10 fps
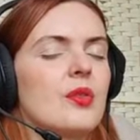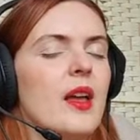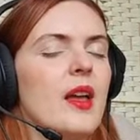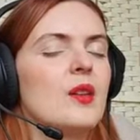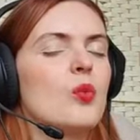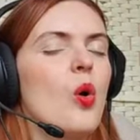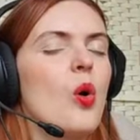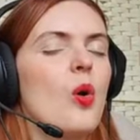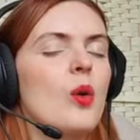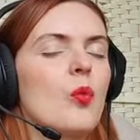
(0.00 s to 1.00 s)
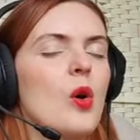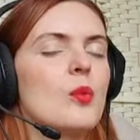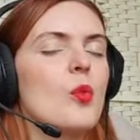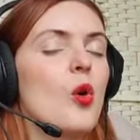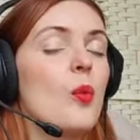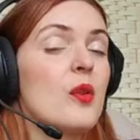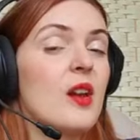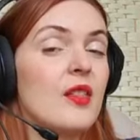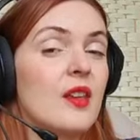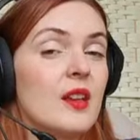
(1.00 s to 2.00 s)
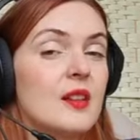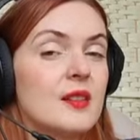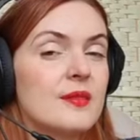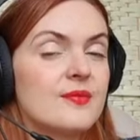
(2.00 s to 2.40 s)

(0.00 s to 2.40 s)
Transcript: And one more breath in.